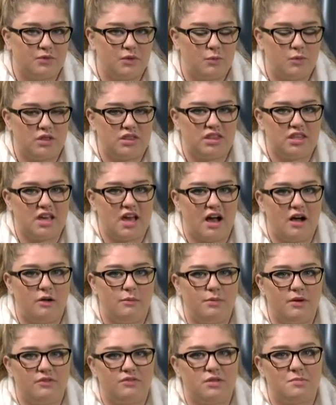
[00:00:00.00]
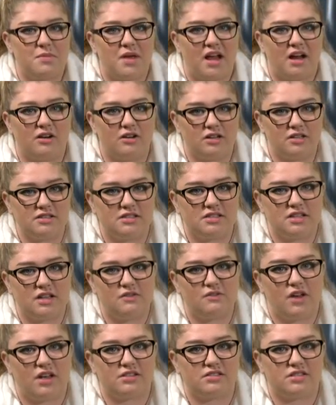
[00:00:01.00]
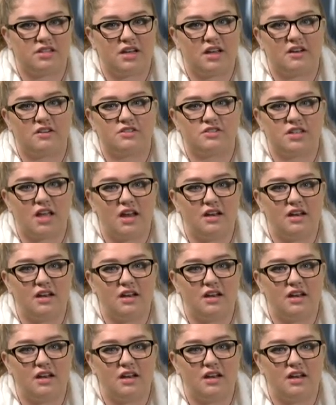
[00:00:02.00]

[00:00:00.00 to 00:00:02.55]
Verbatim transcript: With the help of the parents, investigators